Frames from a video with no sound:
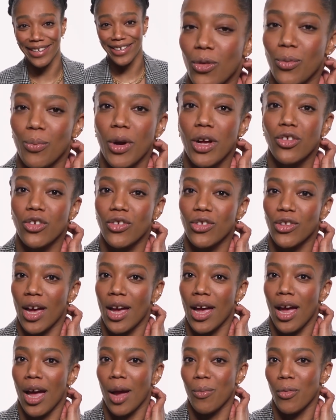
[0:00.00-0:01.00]
As much as
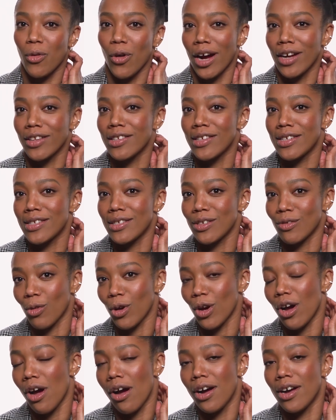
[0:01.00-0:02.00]
I practiced and
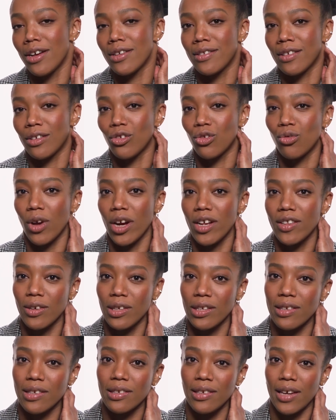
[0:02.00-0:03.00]
rehearsed and tried to
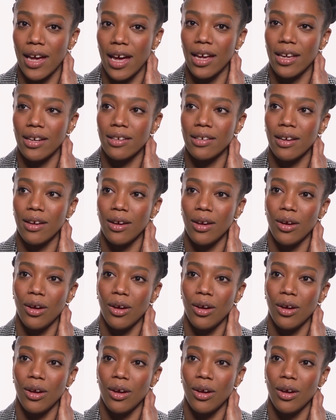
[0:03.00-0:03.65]
understand